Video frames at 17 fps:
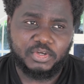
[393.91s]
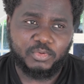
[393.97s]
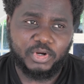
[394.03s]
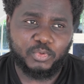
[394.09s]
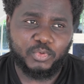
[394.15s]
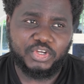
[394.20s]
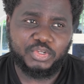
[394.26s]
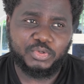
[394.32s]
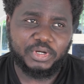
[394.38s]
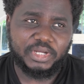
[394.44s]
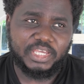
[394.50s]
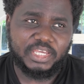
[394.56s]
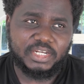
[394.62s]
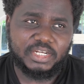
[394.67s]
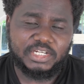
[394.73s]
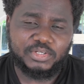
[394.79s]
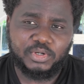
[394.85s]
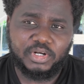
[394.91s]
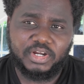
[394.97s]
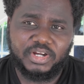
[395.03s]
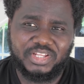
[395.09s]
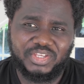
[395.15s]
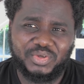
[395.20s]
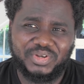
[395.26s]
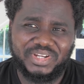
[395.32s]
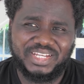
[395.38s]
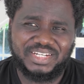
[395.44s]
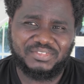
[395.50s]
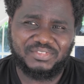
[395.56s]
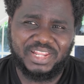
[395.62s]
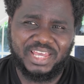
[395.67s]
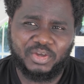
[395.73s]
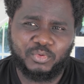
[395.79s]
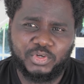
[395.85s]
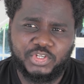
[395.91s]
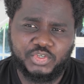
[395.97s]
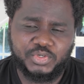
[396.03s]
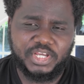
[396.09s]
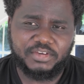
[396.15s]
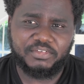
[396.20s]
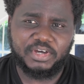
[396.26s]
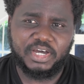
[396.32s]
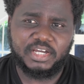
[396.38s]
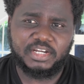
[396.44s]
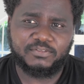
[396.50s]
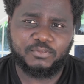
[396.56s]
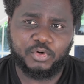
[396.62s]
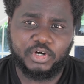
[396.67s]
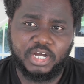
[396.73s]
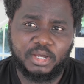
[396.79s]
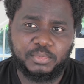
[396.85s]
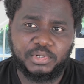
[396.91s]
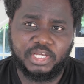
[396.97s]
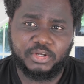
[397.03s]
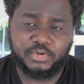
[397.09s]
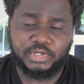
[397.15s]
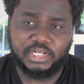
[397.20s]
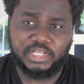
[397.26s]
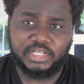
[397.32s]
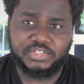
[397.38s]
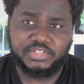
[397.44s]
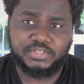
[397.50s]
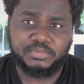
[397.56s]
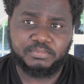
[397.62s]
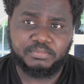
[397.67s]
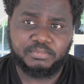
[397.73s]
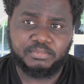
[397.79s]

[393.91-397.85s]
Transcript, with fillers: Right? When you were a kid and you're learning your native language, you never had a vocabulary list,